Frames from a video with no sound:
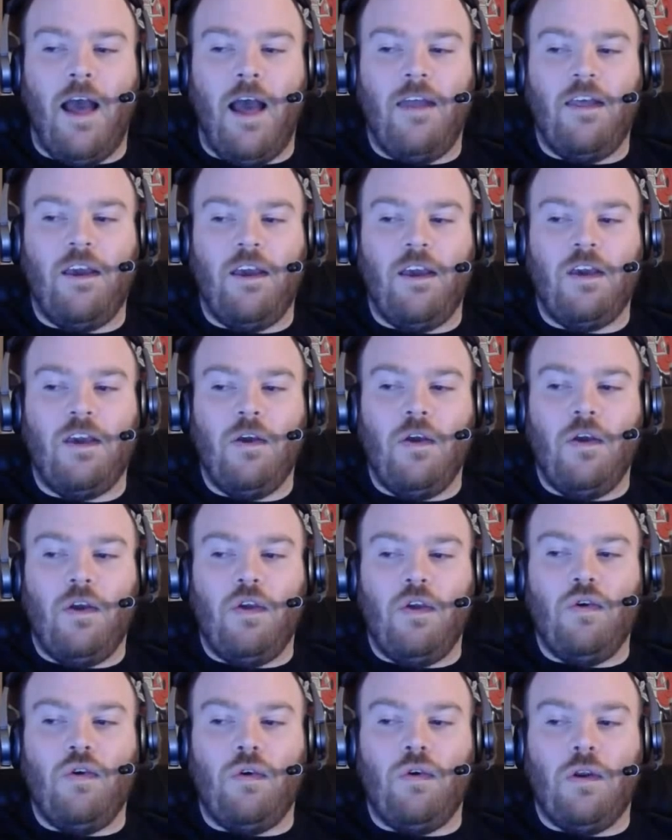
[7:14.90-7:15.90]
I think
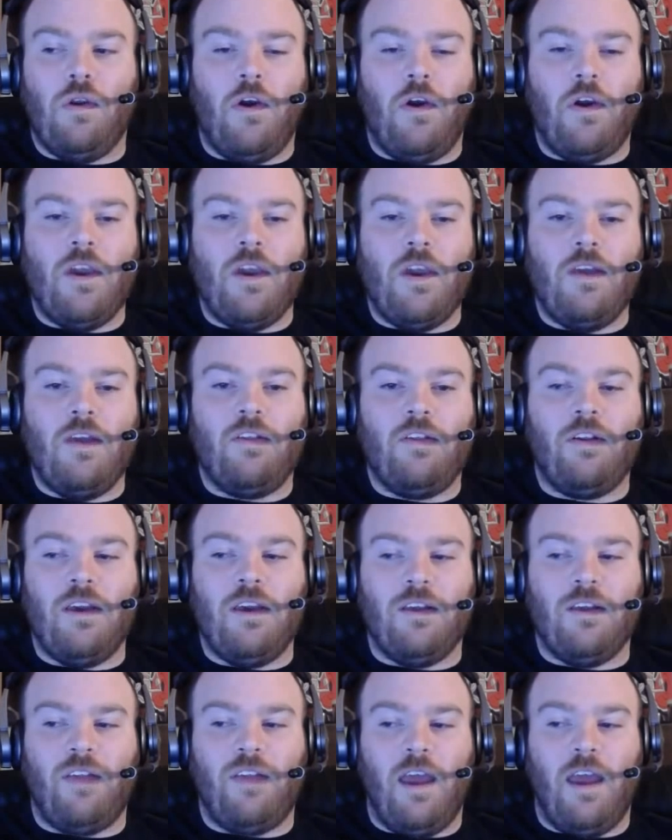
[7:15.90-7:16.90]
you could very
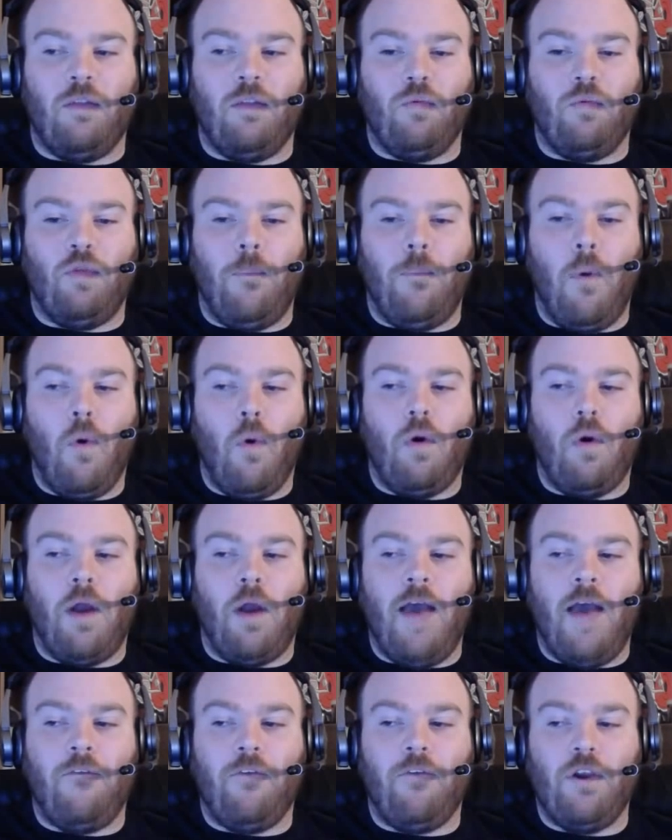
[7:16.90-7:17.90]
easily get saddled with a
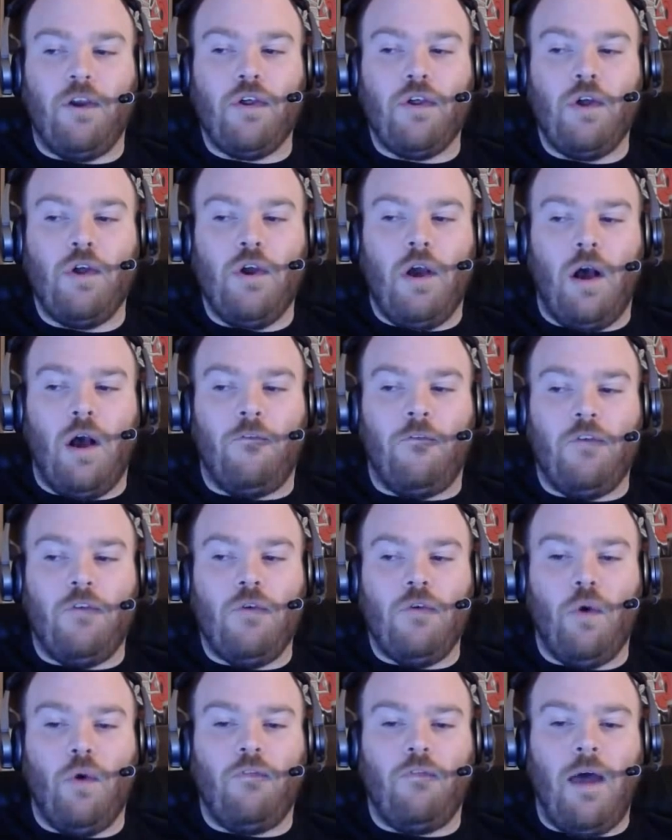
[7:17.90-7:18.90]
poor average, a
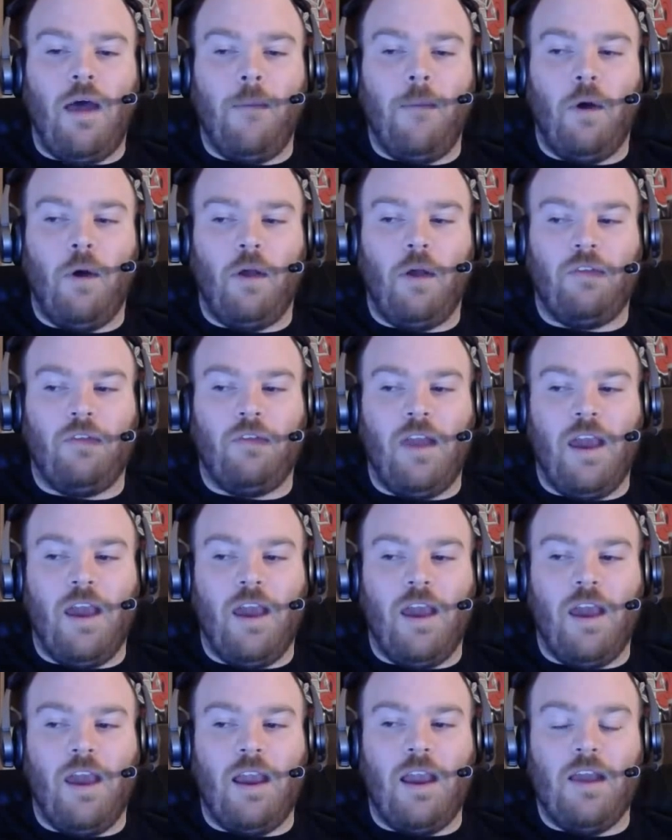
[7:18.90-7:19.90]
few more fly balls
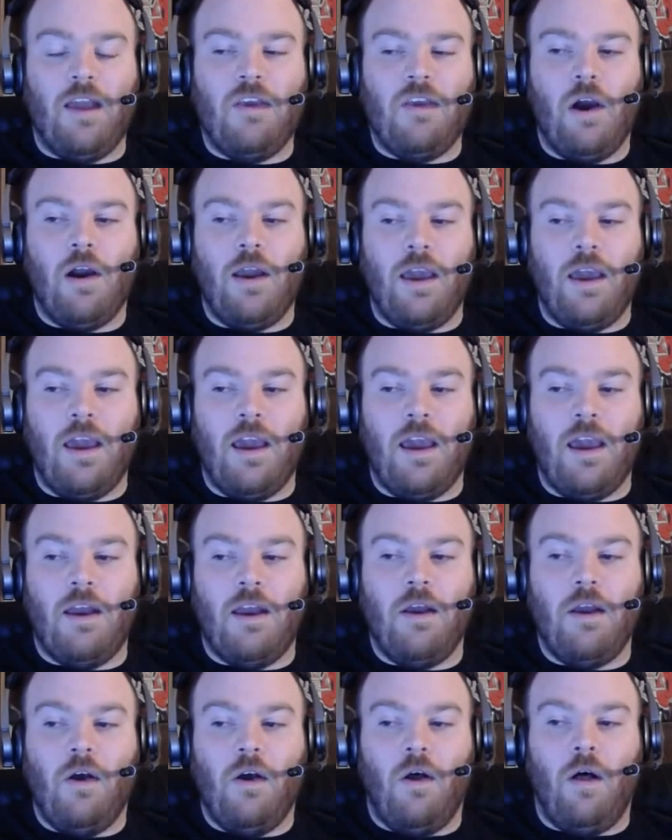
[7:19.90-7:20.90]
staying in the yard,
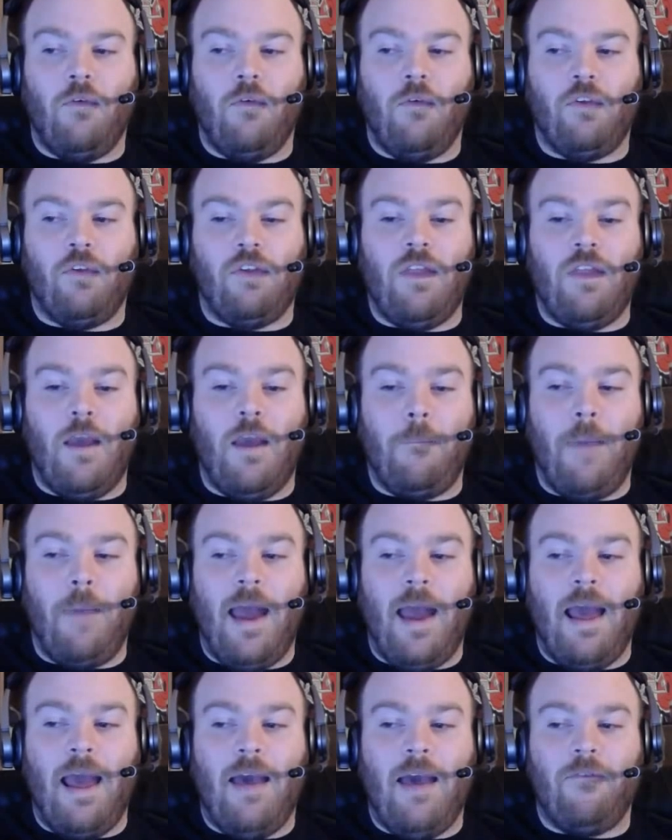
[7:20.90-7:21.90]
and all of a sudden
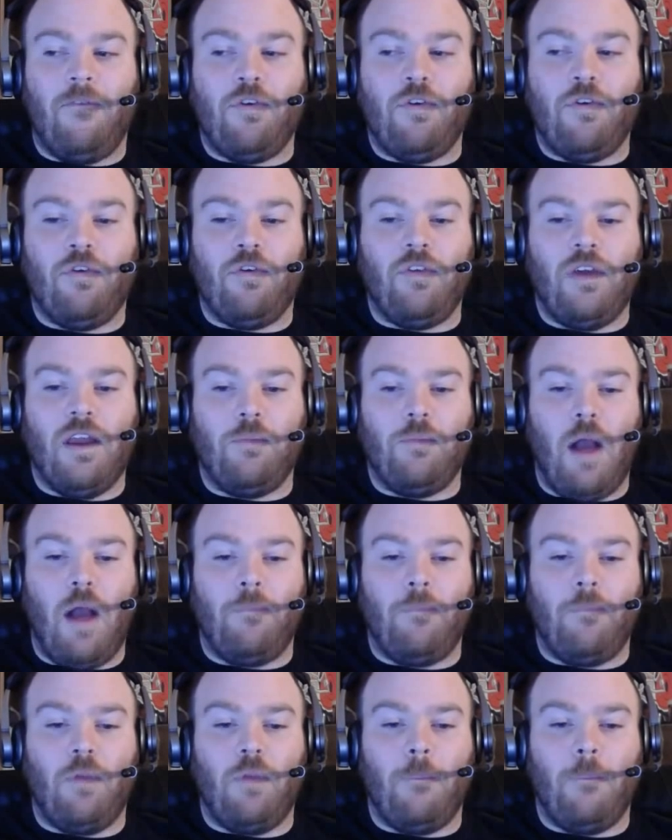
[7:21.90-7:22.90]
that bad average isn't getting
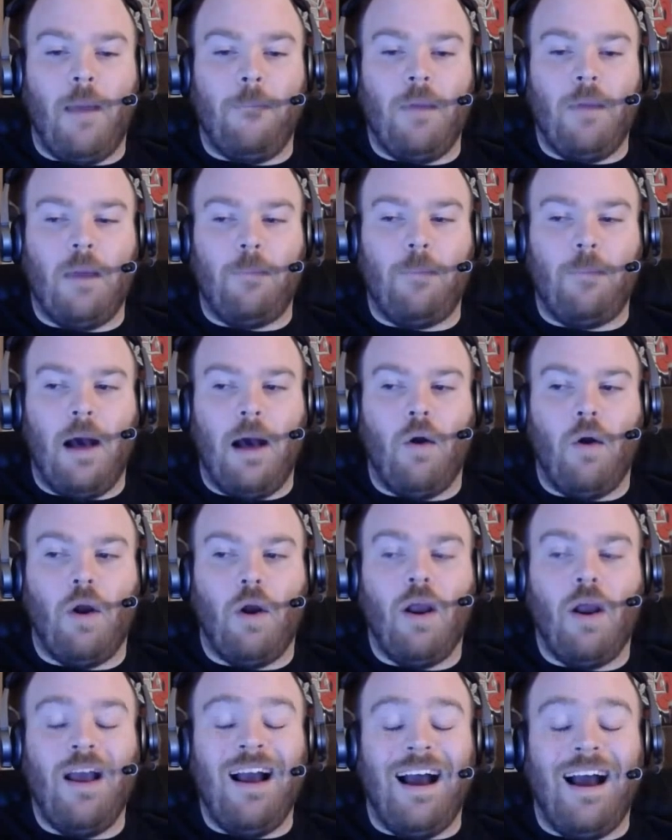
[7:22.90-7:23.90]
propped up by big
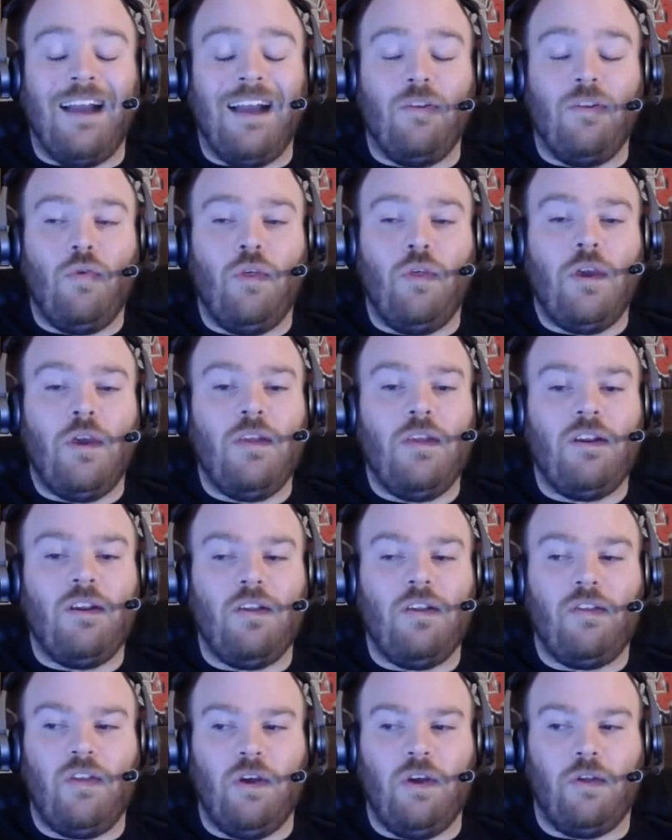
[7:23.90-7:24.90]
power. I do think
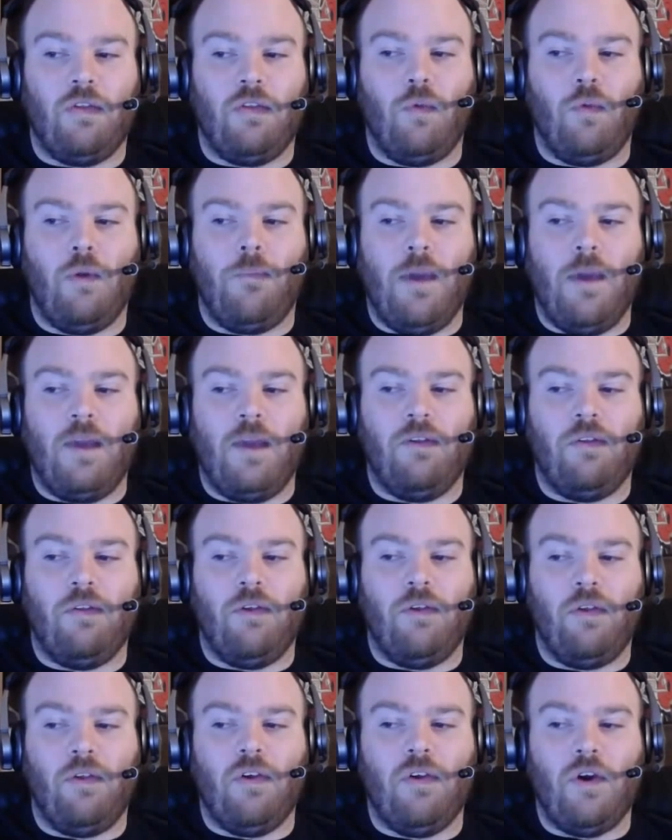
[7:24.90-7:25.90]
he's going to steal some more
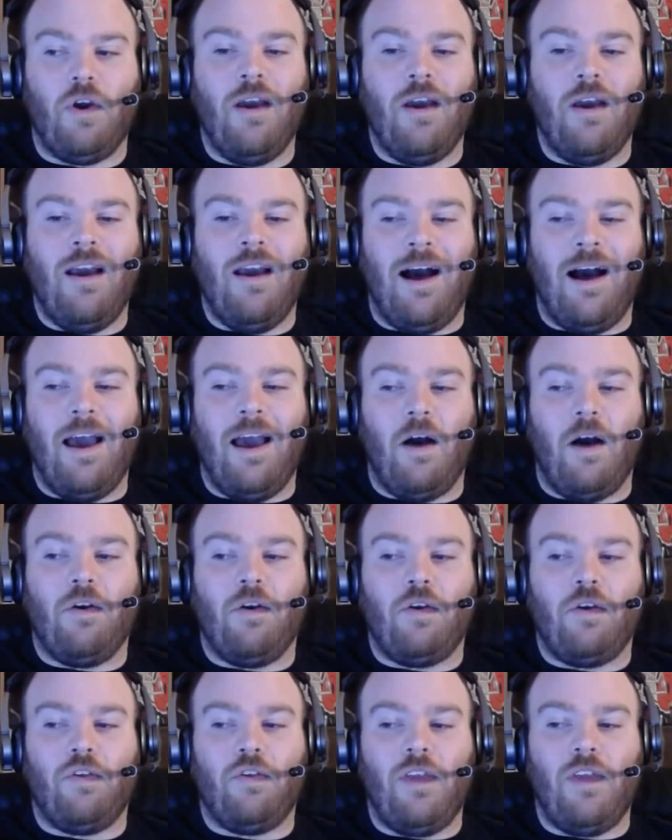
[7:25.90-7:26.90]
bases this year. I
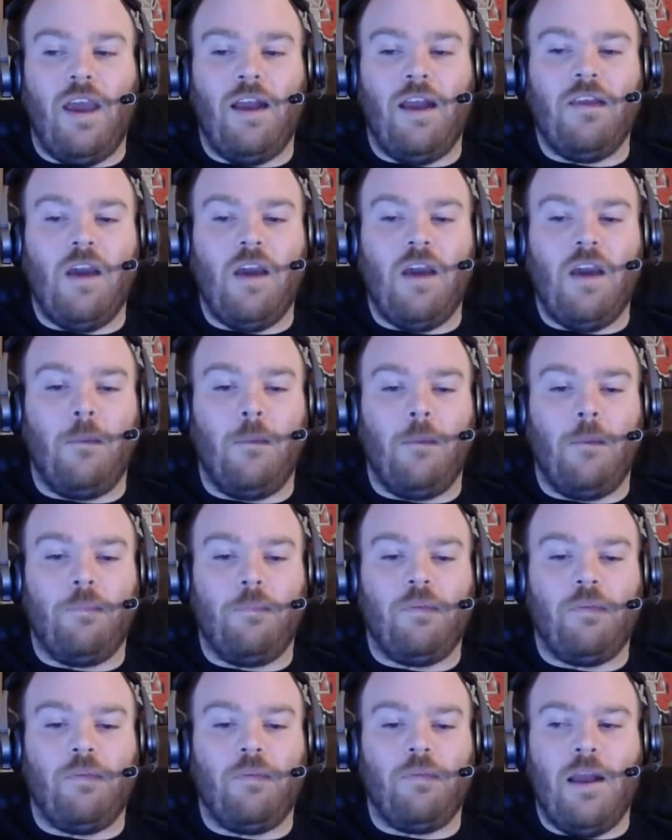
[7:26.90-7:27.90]
understand the
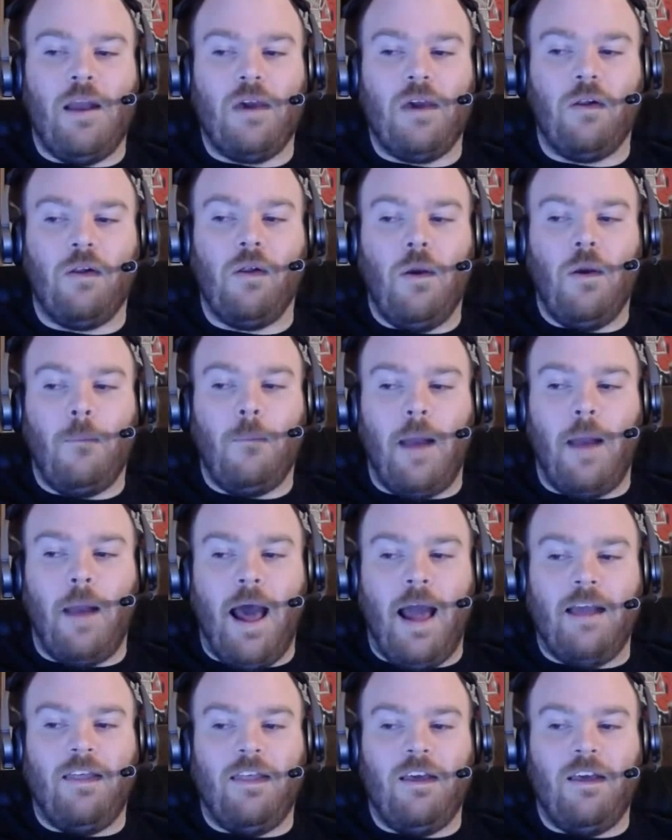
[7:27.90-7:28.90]
upside appeal, but
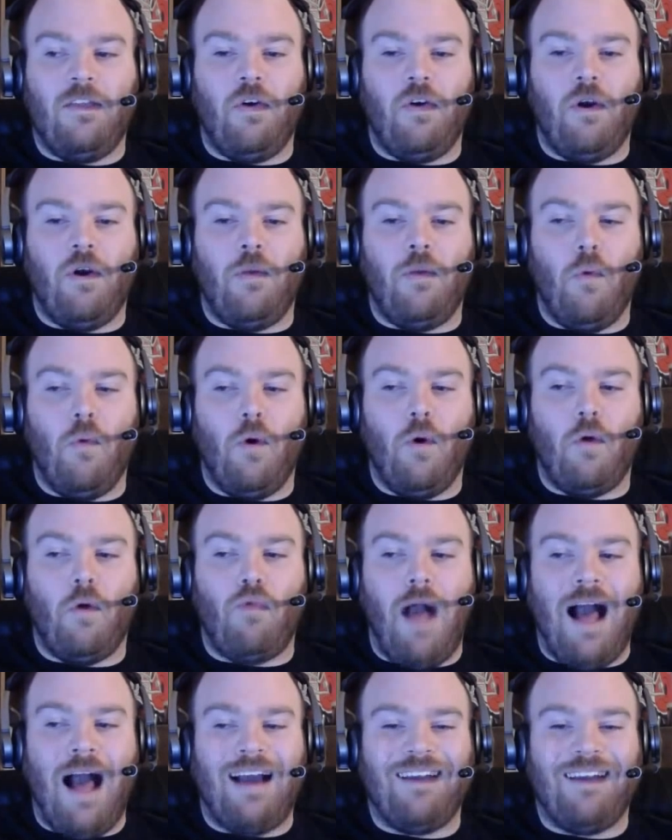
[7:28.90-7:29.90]
I think there are more
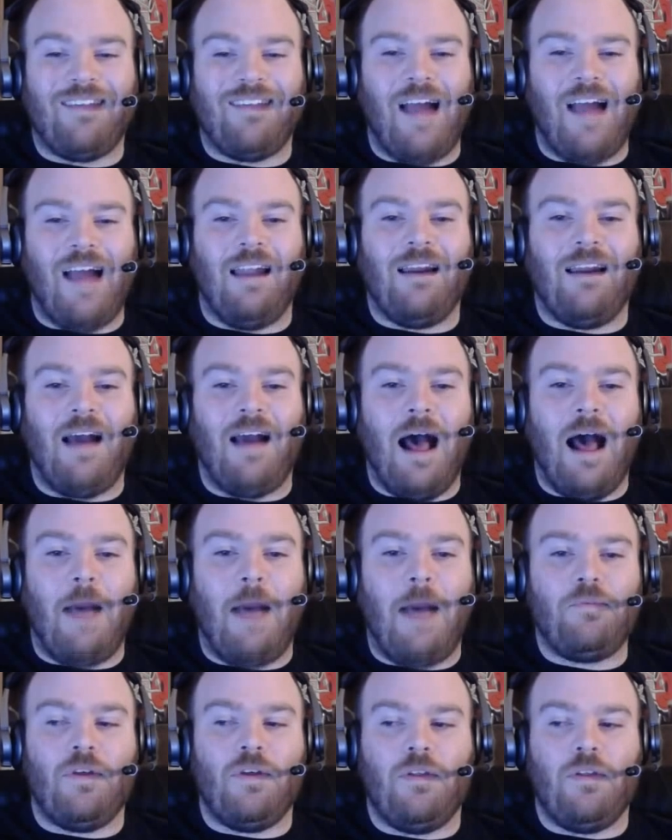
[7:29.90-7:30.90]
rock-solid
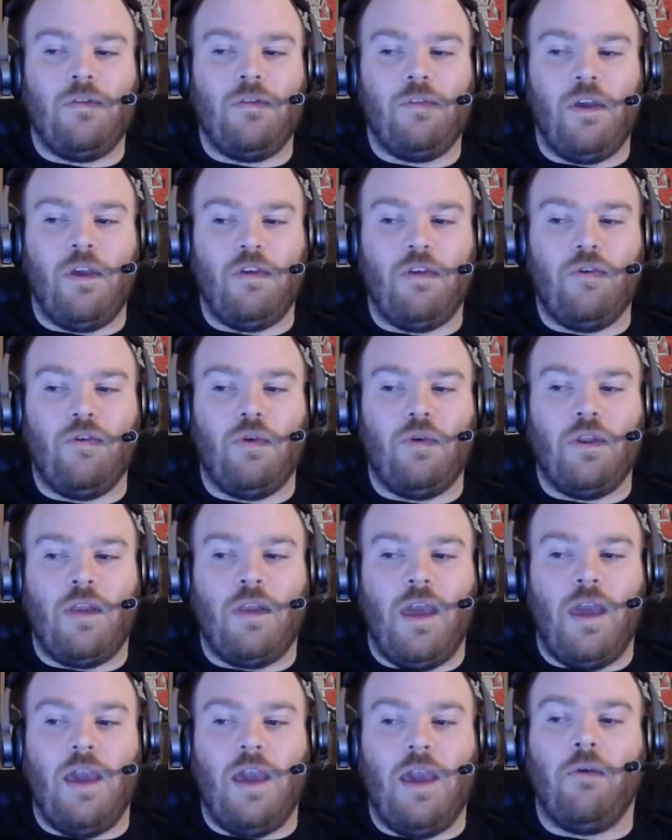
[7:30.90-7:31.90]
options that you can
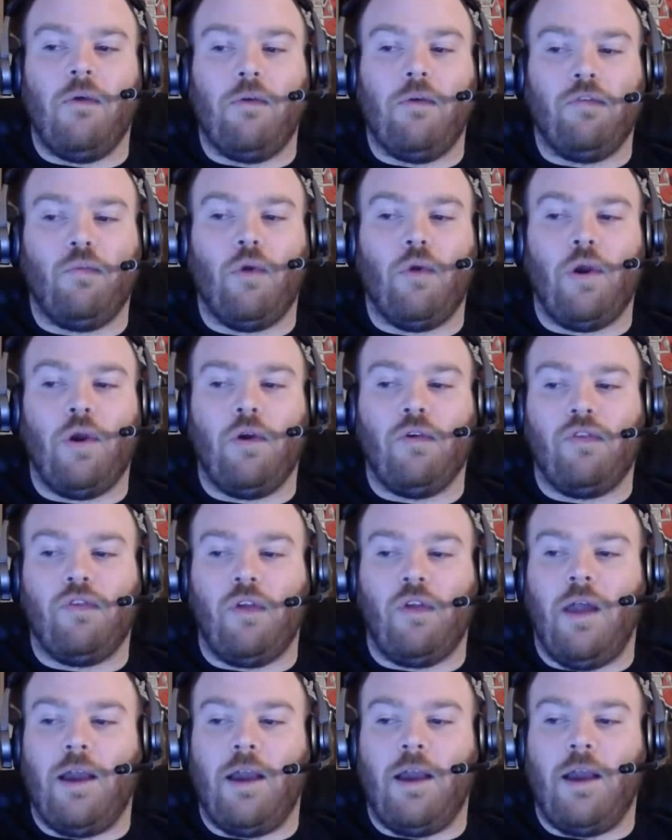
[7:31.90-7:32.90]
take around Springer's
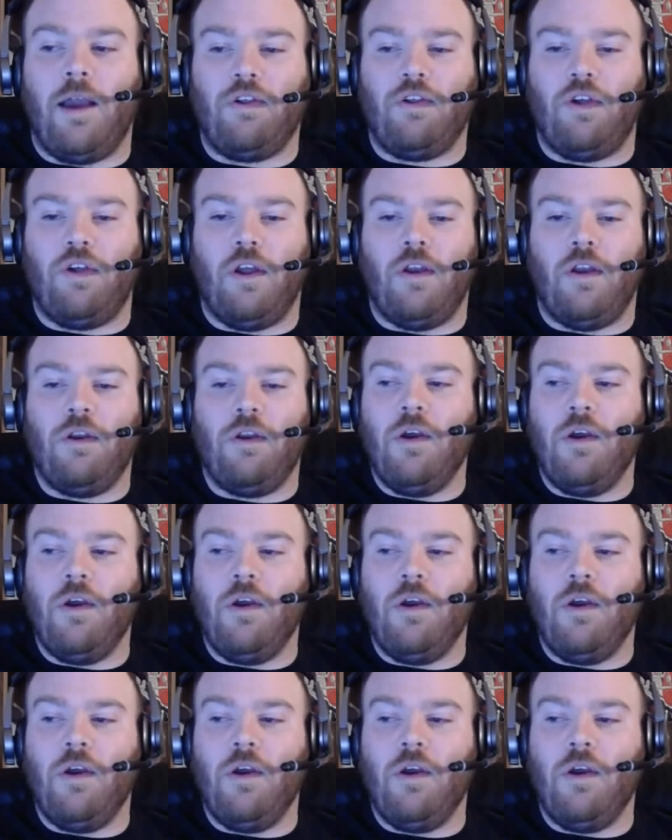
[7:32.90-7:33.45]
selection.